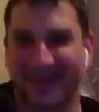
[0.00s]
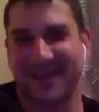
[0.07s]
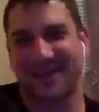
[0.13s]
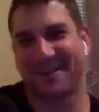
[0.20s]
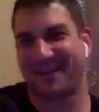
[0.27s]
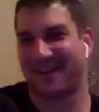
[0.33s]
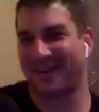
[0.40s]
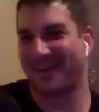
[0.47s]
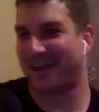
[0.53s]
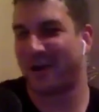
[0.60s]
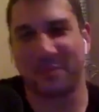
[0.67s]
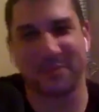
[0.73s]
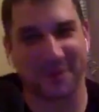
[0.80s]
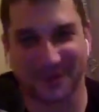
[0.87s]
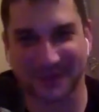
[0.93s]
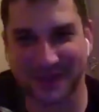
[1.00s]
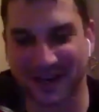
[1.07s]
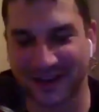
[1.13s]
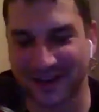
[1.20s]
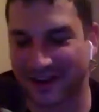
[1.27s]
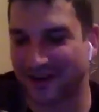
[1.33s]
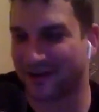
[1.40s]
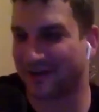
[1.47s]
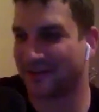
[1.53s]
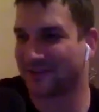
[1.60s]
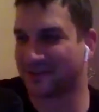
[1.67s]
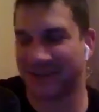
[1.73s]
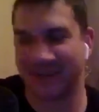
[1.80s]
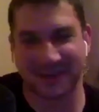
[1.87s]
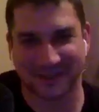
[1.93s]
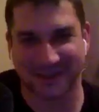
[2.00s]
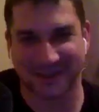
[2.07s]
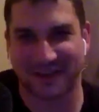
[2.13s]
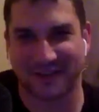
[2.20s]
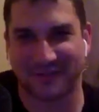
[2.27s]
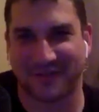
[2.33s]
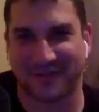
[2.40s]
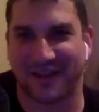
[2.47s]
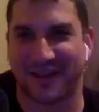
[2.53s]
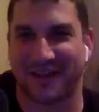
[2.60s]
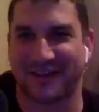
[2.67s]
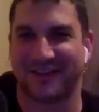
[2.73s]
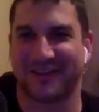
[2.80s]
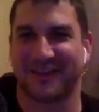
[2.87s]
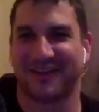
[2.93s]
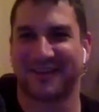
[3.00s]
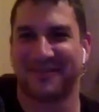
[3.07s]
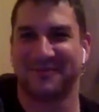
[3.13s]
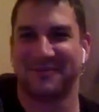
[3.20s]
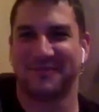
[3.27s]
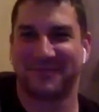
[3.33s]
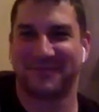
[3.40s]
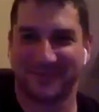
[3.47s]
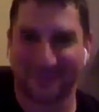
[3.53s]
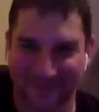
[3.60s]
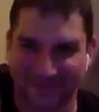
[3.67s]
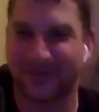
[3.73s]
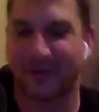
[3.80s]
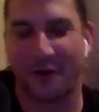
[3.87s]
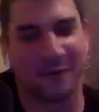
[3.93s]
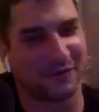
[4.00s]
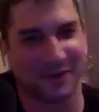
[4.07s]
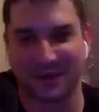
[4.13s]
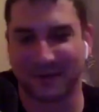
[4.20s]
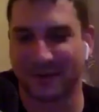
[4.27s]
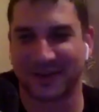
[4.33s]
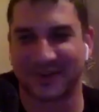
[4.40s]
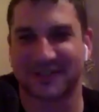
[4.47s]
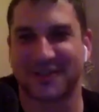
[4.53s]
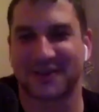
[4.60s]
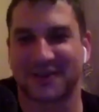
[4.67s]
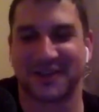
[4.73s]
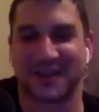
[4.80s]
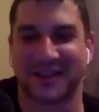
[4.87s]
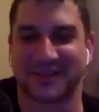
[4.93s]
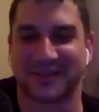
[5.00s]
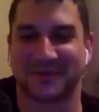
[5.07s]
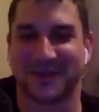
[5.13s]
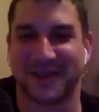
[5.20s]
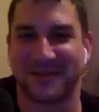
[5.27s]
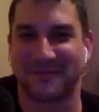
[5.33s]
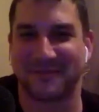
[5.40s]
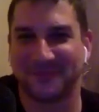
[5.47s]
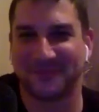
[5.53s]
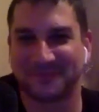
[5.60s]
and I hope you're taking care, staying safe, and hopefully we get to talk to you again sometime.